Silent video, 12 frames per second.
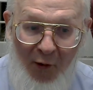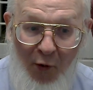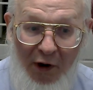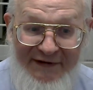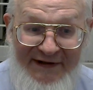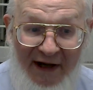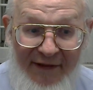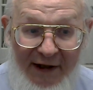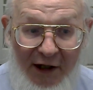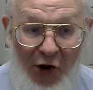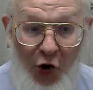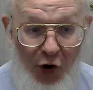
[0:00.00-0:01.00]
Whereas I
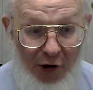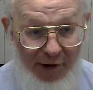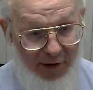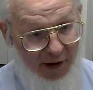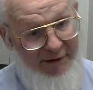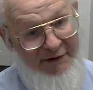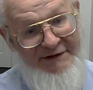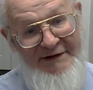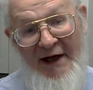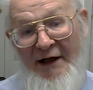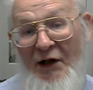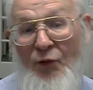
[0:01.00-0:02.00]
think an earlier
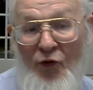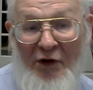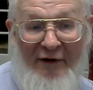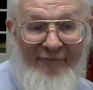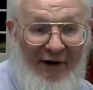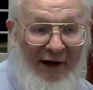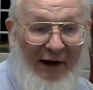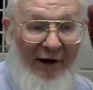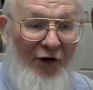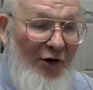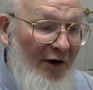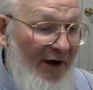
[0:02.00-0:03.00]
understanding
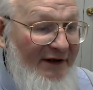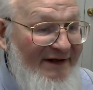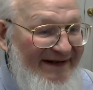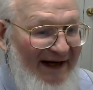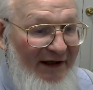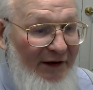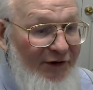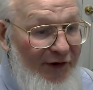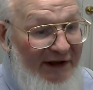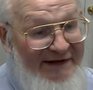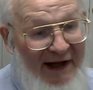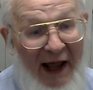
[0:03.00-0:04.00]

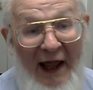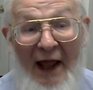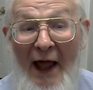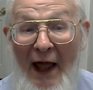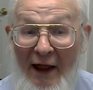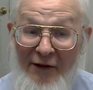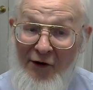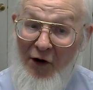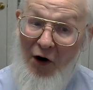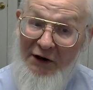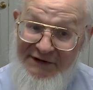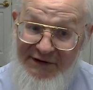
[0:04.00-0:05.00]
addressed that. And there
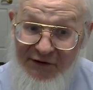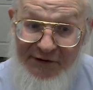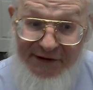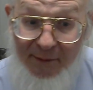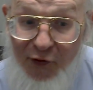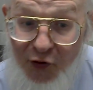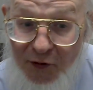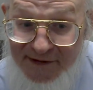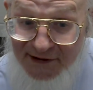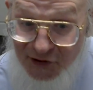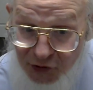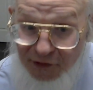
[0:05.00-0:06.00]
are still some groups
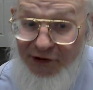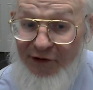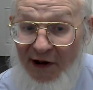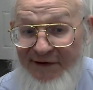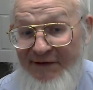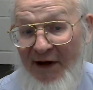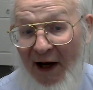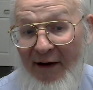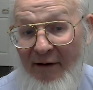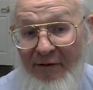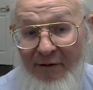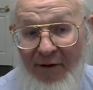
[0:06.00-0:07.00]
that do address that.
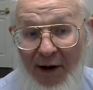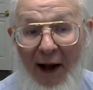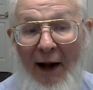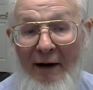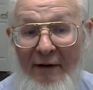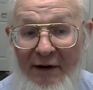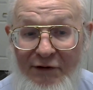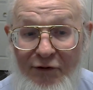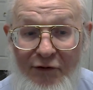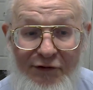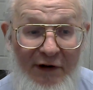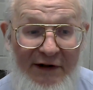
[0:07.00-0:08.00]
Okay, they do
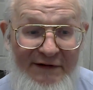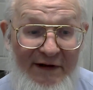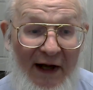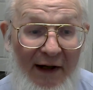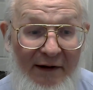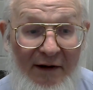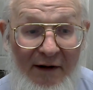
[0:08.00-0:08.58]
address that.